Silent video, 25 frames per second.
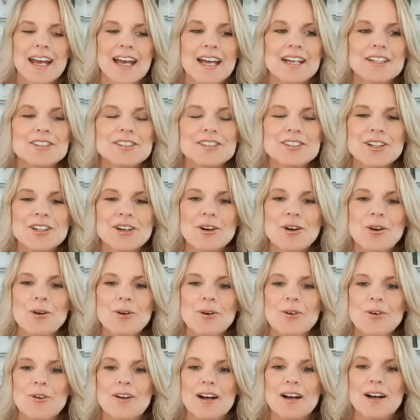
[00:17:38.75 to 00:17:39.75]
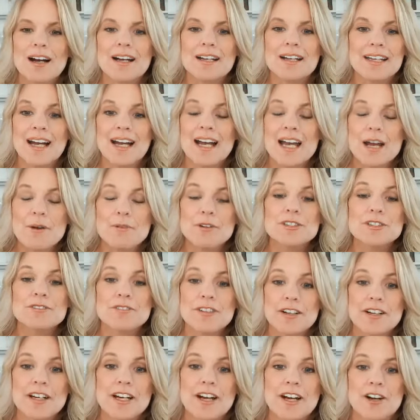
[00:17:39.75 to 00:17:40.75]
and so yeah, it was
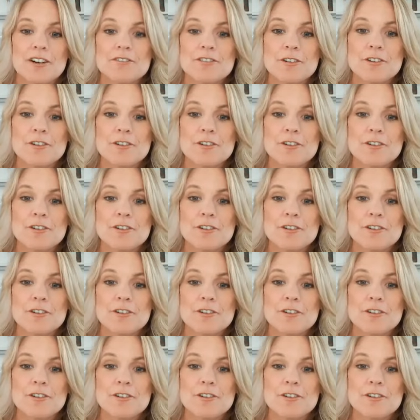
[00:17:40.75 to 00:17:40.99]
very hard